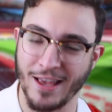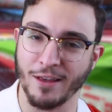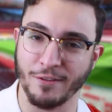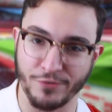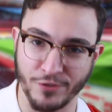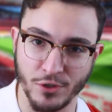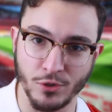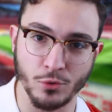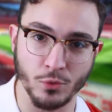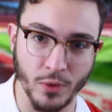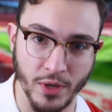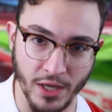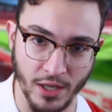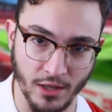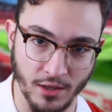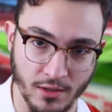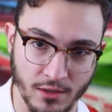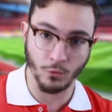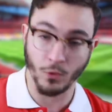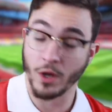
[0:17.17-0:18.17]
if you
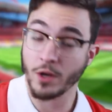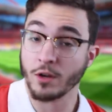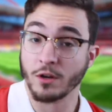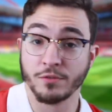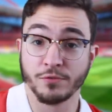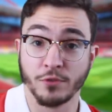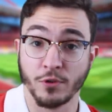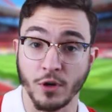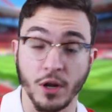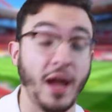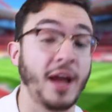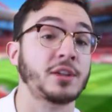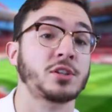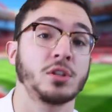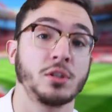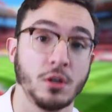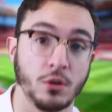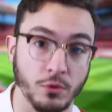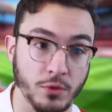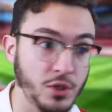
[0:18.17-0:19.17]
will. 1-4.
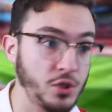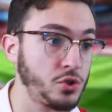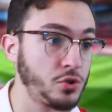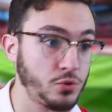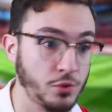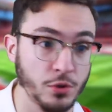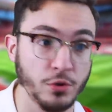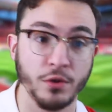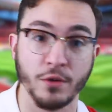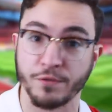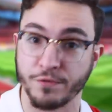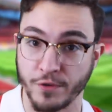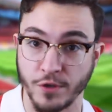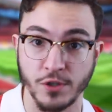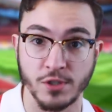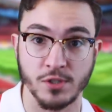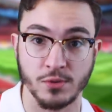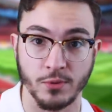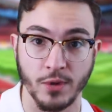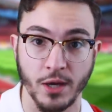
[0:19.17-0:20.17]
Actually, no, we drew the
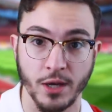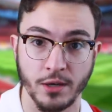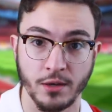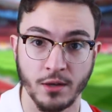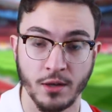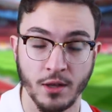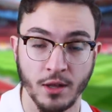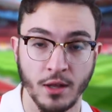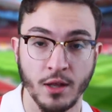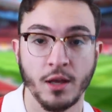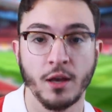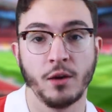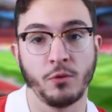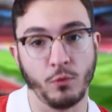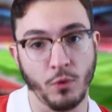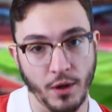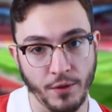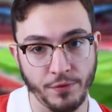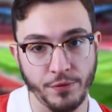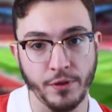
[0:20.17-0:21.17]
first one and
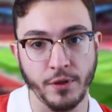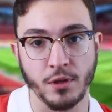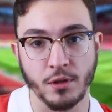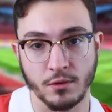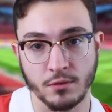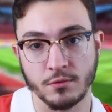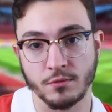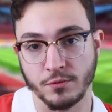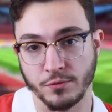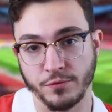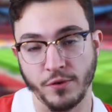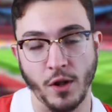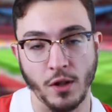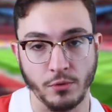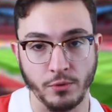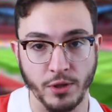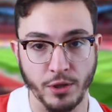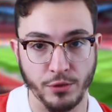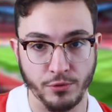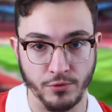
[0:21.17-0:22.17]
won the
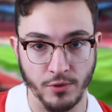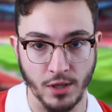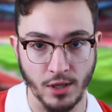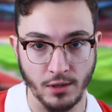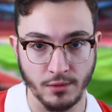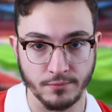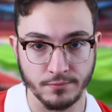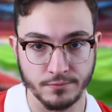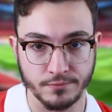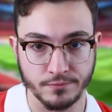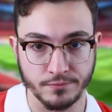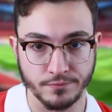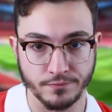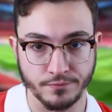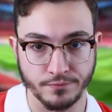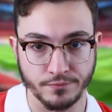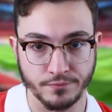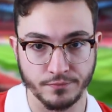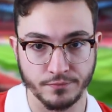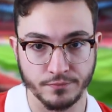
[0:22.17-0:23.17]
following three.
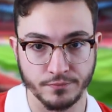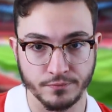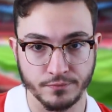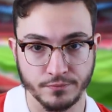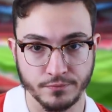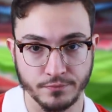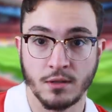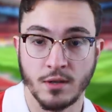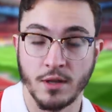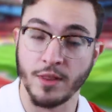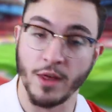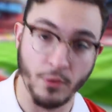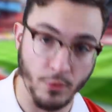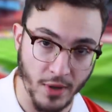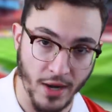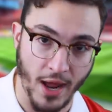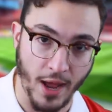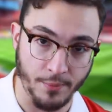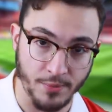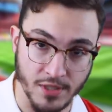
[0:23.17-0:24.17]
And then
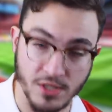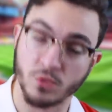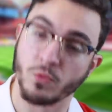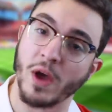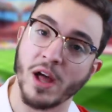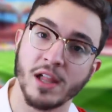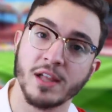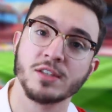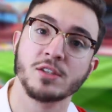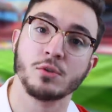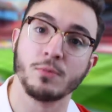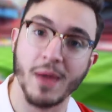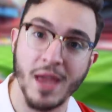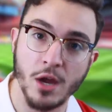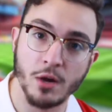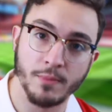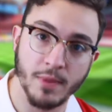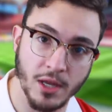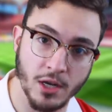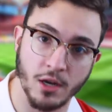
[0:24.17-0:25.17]
what happens? Well, as you may
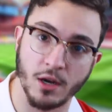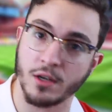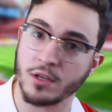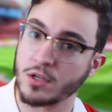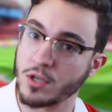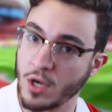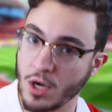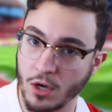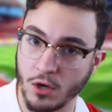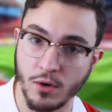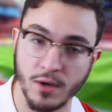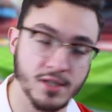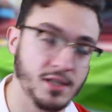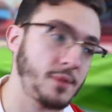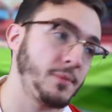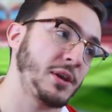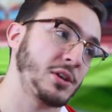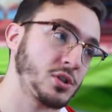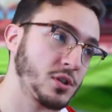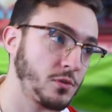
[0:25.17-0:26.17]
or may not know, as I
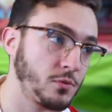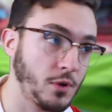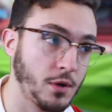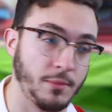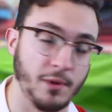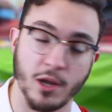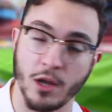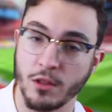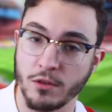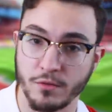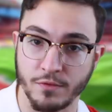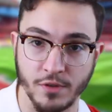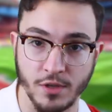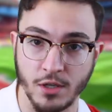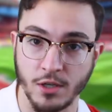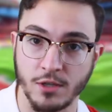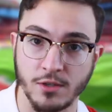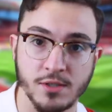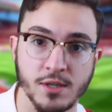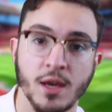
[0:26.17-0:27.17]
mentioned in one of my other
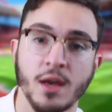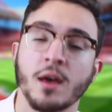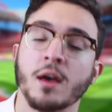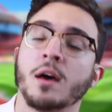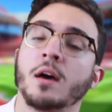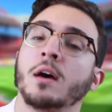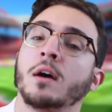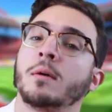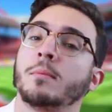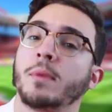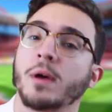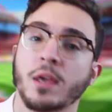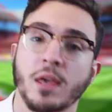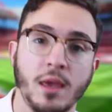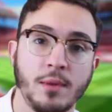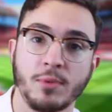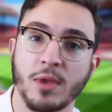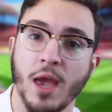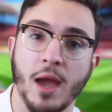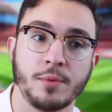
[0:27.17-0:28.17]
videos, my
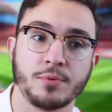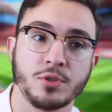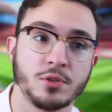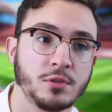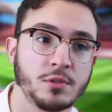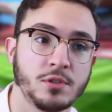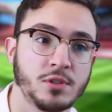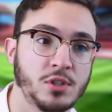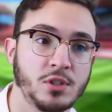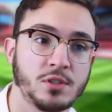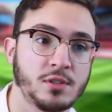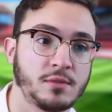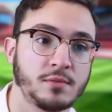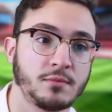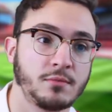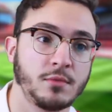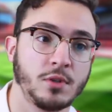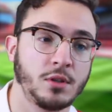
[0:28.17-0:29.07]
game capture is just